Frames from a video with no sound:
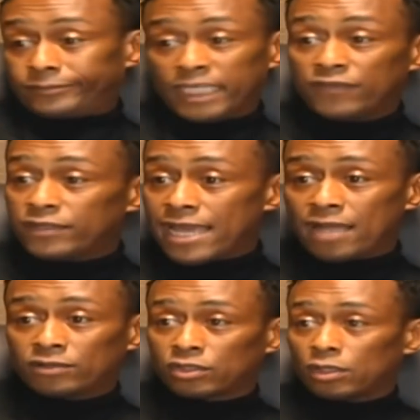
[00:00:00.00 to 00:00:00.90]
even
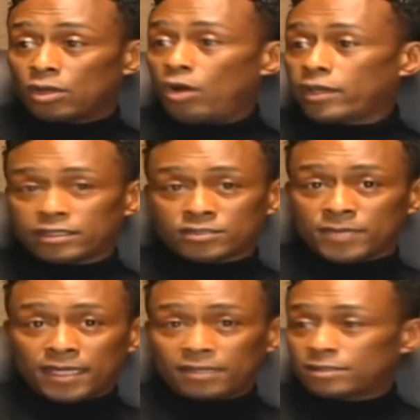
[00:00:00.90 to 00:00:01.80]
down to the lawyers,
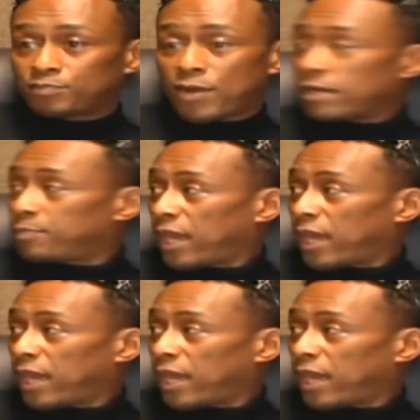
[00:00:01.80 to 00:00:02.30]
man, just probably